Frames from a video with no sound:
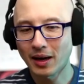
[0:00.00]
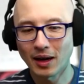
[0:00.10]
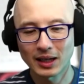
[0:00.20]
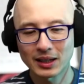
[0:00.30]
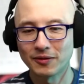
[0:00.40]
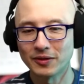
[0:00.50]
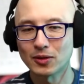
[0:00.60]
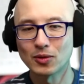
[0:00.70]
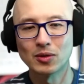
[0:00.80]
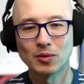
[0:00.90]
an elective in
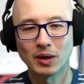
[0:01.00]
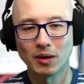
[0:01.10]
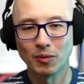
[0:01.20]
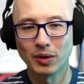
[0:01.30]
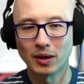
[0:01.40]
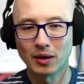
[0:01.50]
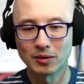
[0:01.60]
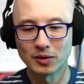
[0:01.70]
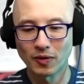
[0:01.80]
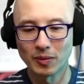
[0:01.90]
school, whether it
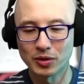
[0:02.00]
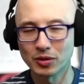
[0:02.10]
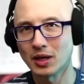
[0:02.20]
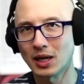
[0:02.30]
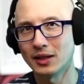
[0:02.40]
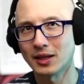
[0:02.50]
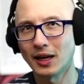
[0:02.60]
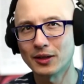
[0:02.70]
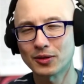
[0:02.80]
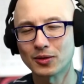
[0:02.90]
was from junior high to
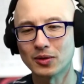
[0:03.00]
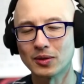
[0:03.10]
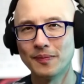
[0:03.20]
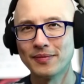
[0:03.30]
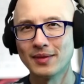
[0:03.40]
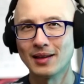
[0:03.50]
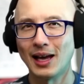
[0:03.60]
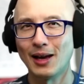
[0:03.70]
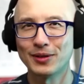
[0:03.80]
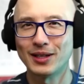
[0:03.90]
high school,
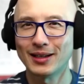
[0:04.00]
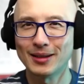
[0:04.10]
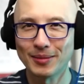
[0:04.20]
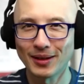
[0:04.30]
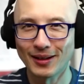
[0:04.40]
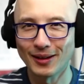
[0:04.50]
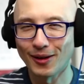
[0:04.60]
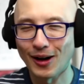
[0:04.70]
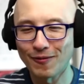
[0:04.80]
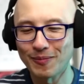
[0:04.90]
I would take something a little
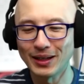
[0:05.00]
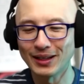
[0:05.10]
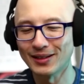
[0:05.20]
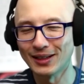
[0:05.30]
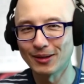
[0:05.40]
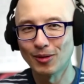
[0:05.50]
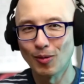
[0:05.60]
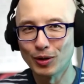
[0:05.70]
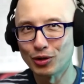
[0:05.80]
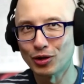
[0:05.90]
offbeat, like
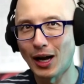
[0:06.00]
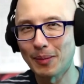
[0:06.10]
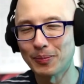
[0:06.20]
woodshop